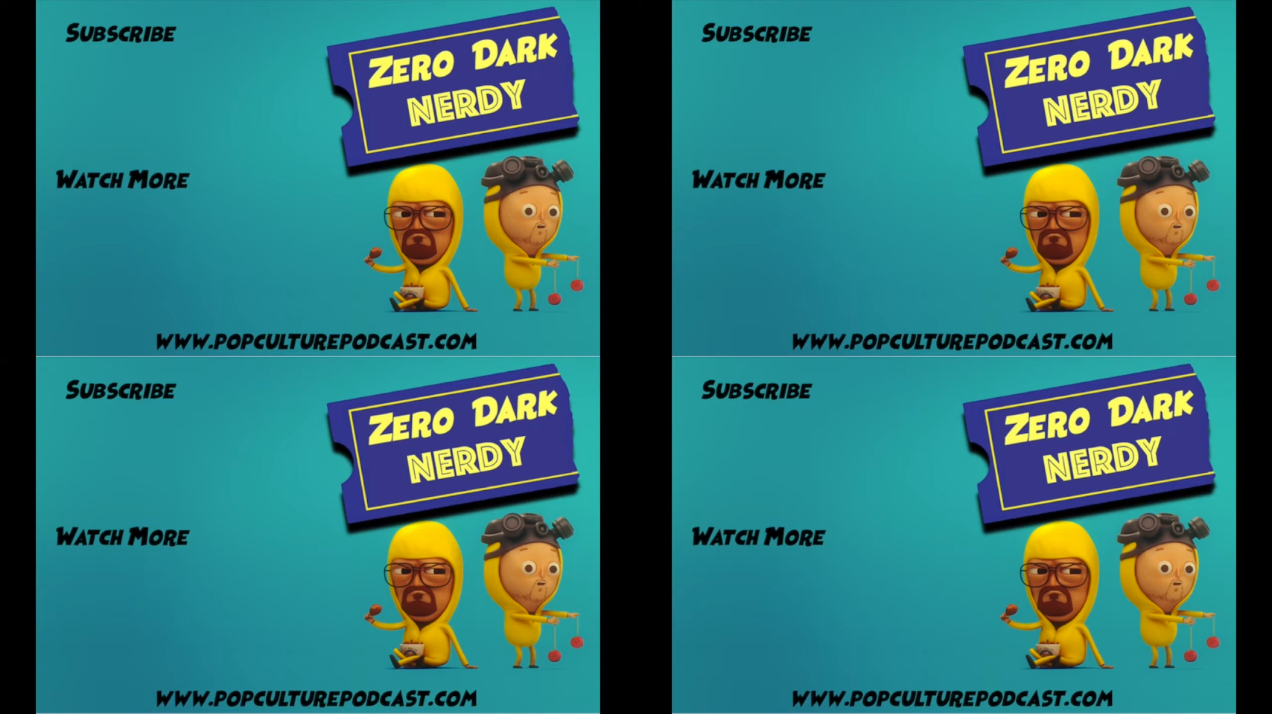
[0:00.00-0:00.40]

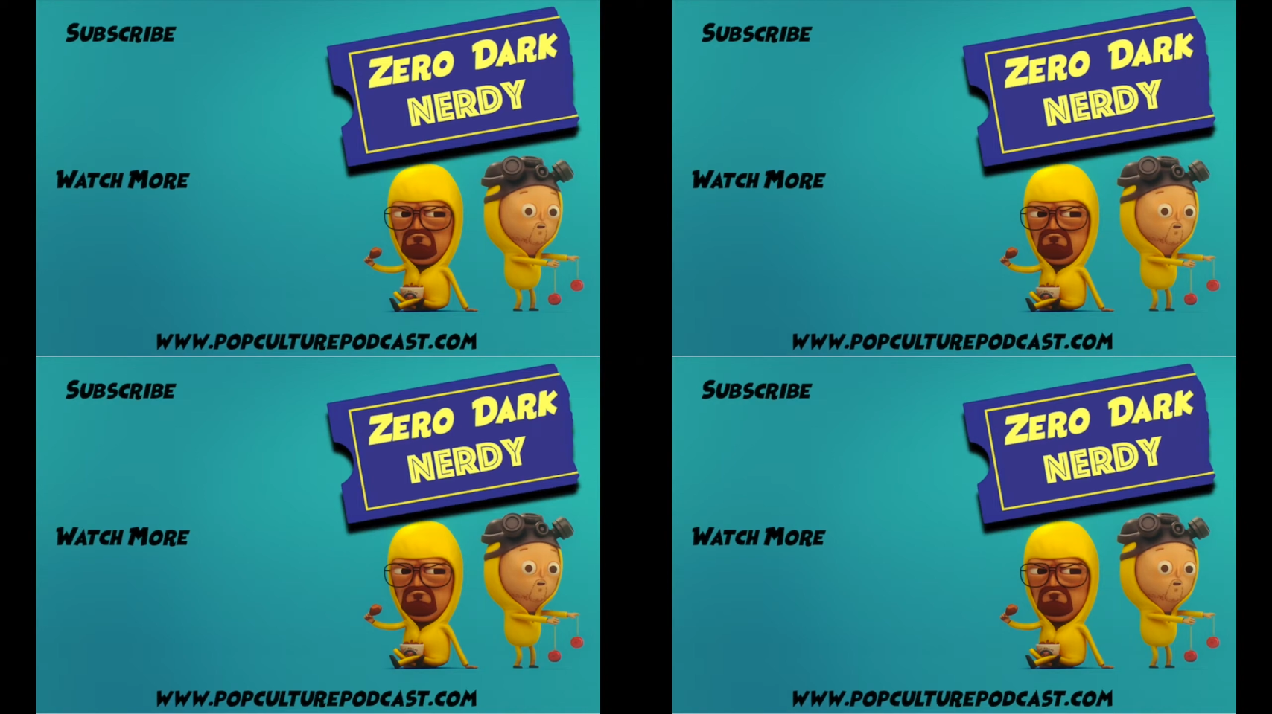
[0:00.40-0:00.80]

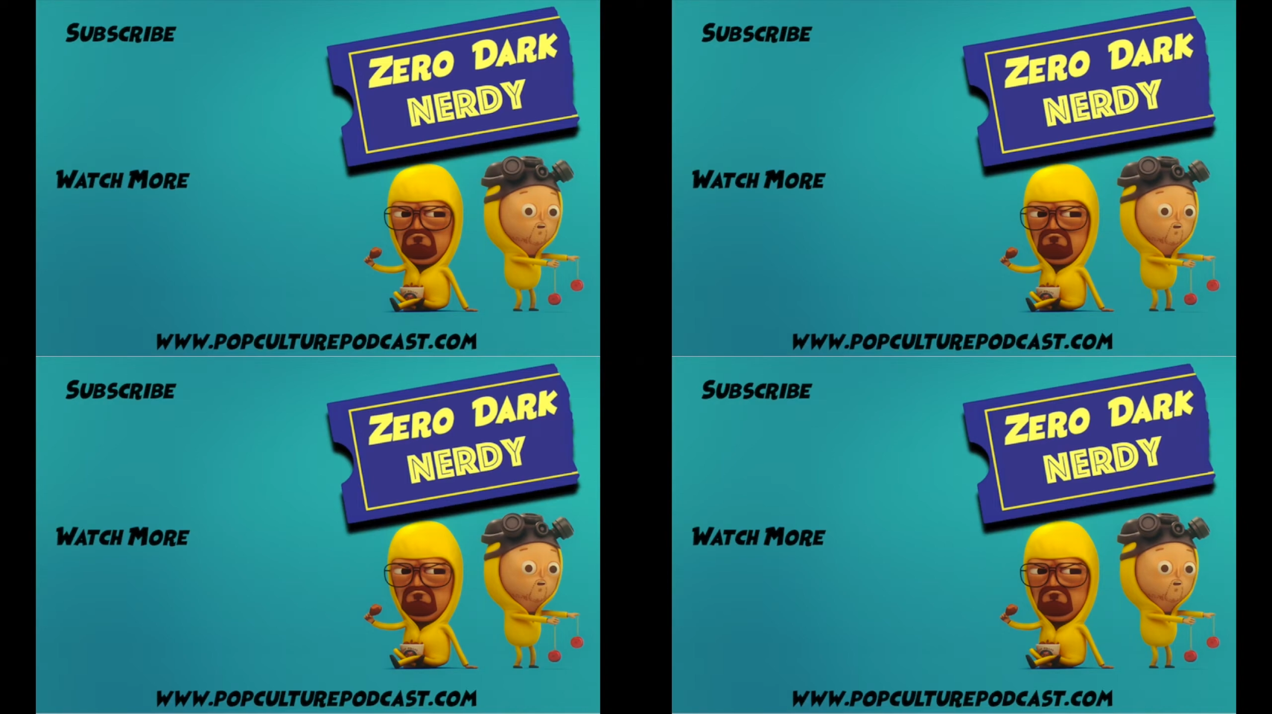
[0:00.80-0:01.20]

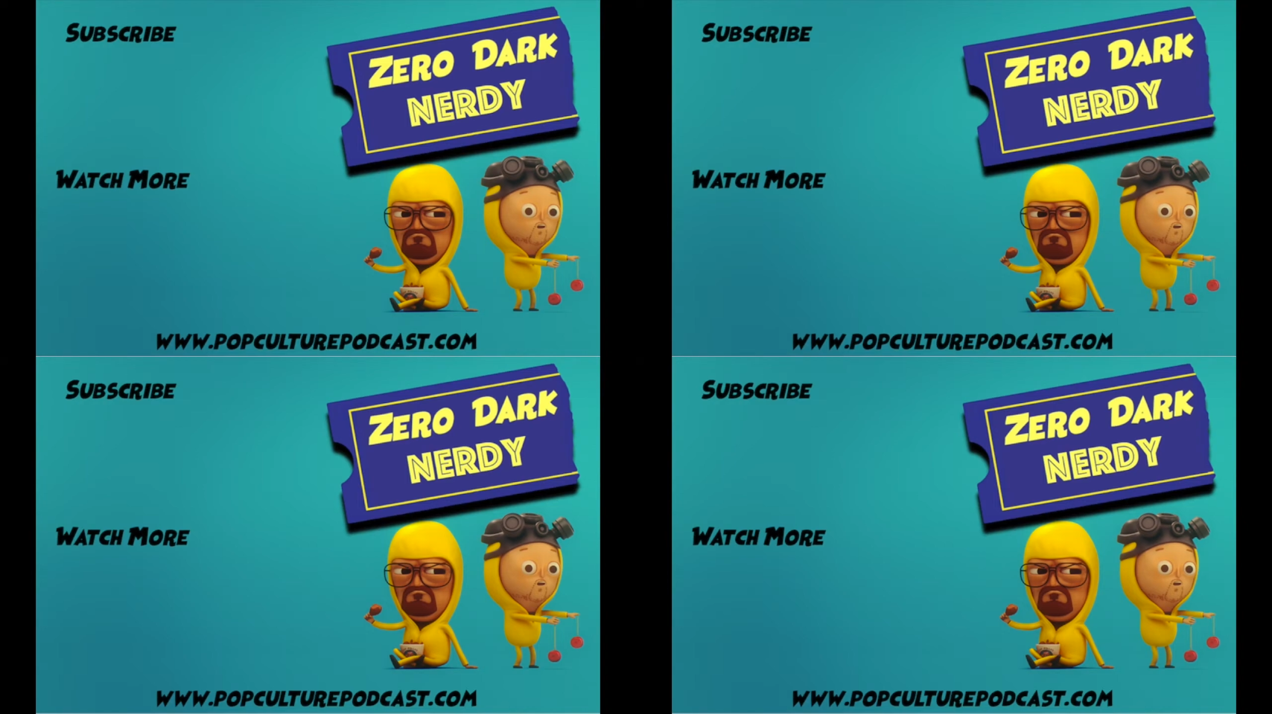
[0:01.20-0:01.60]

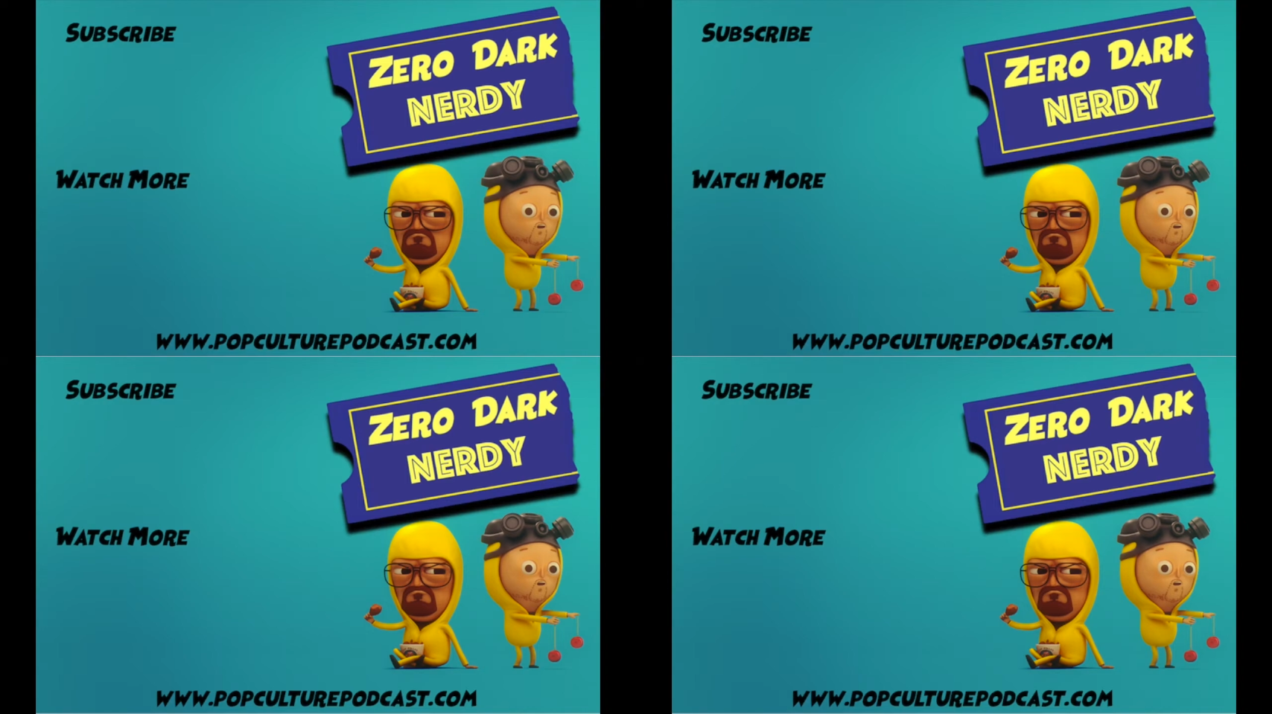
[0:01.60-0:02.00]

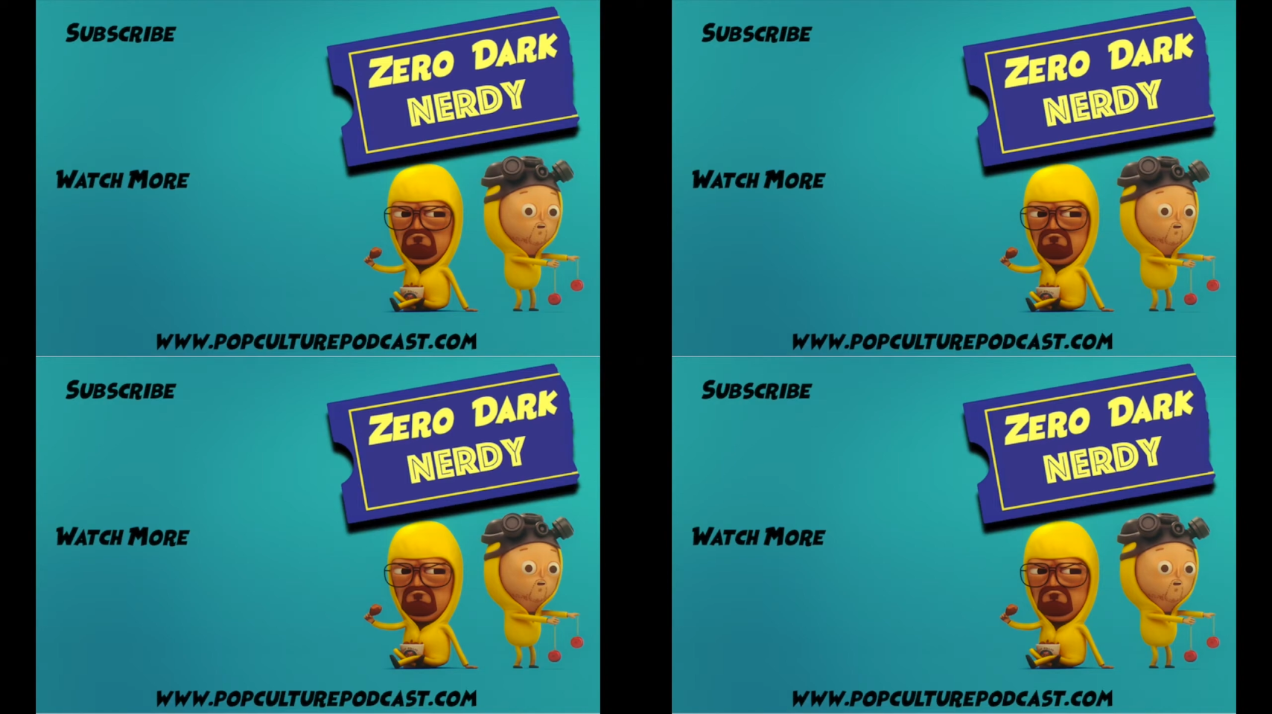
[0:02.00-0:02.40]

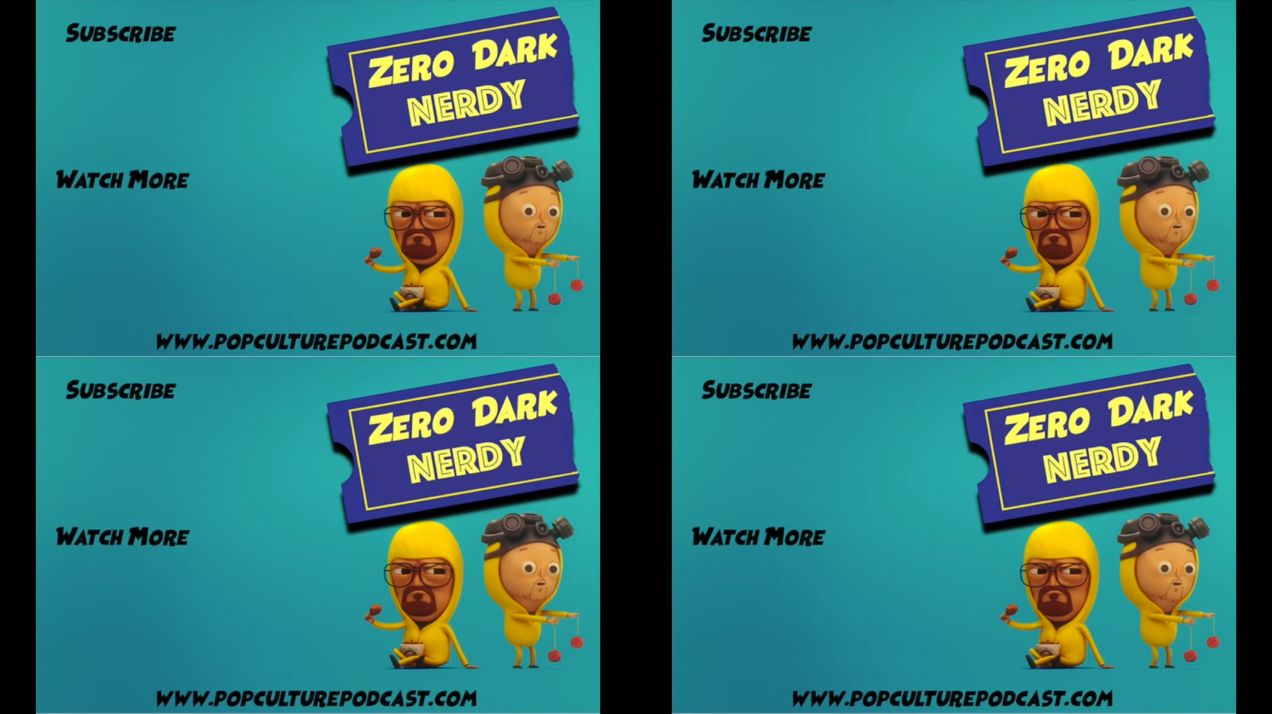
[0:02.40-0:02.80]

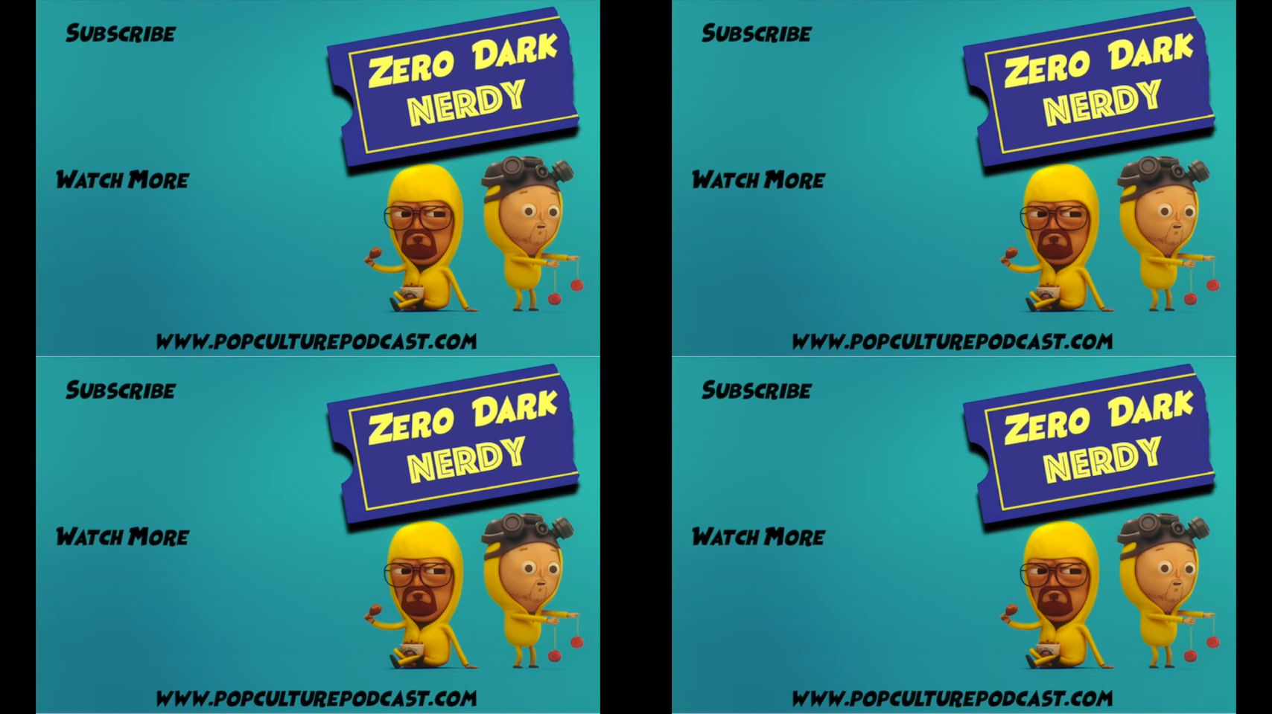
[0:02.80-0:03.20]

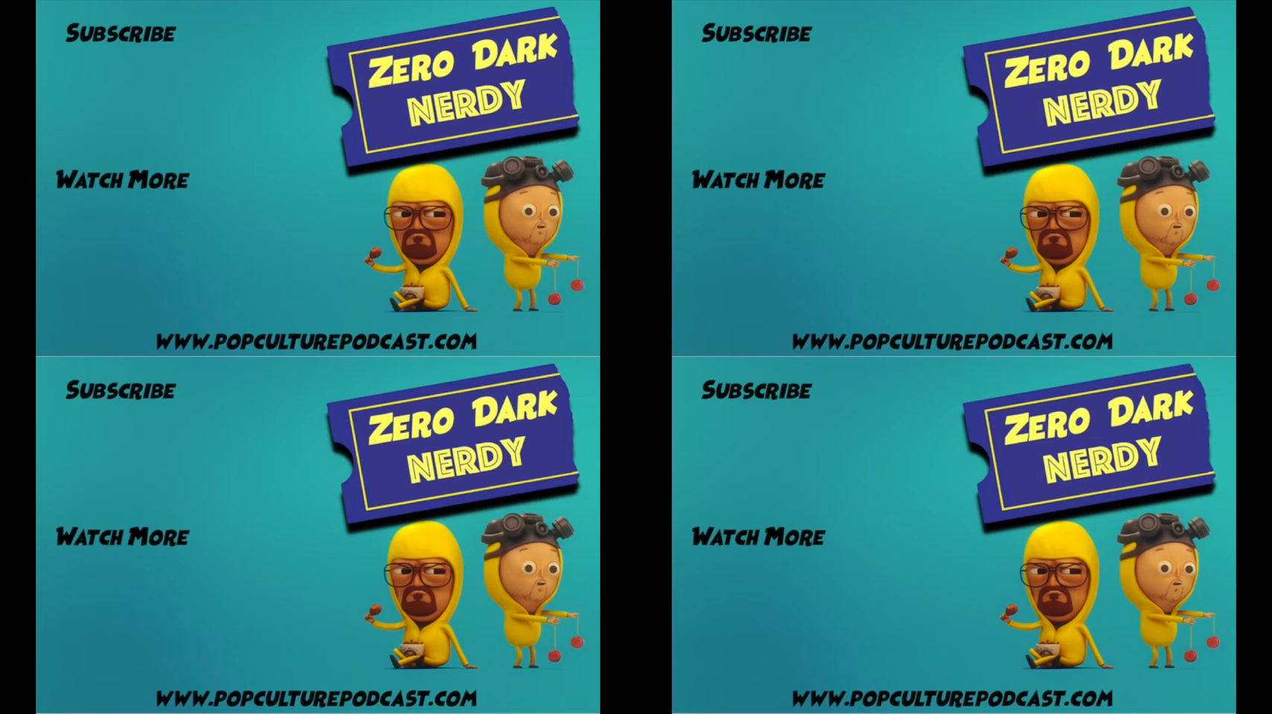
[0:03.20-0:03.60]

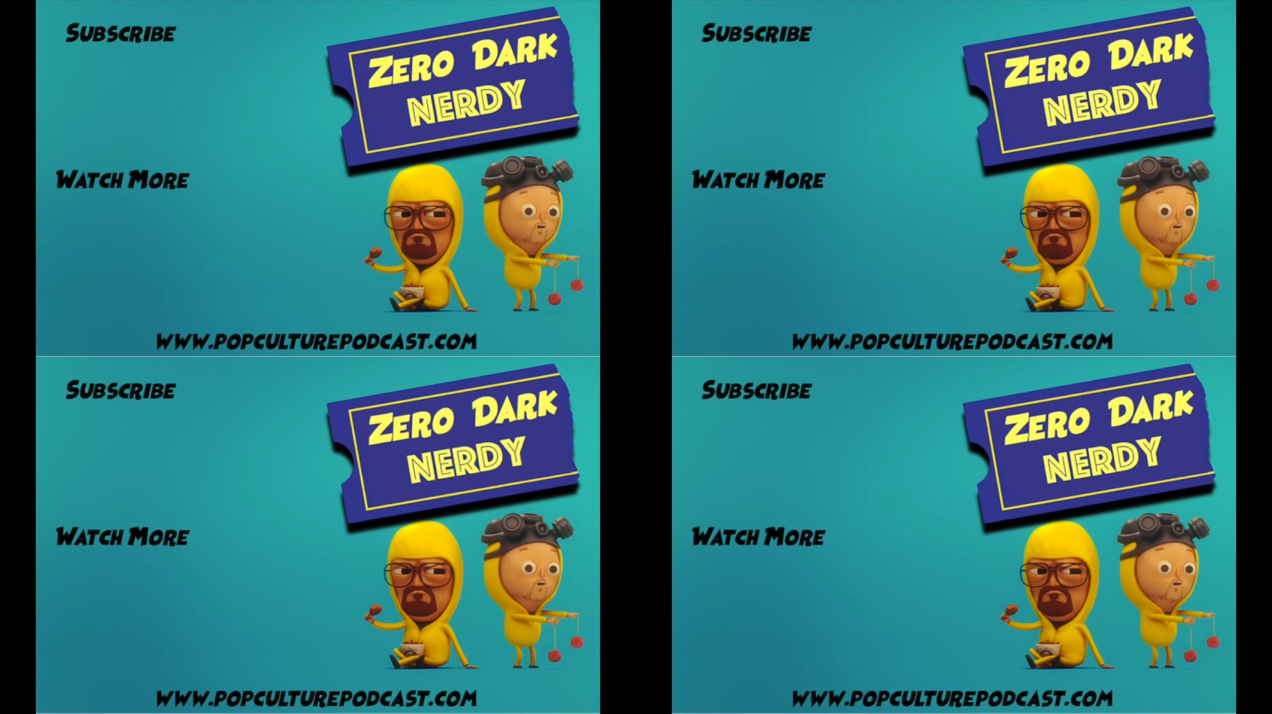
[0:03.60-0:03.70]
(no one is talking)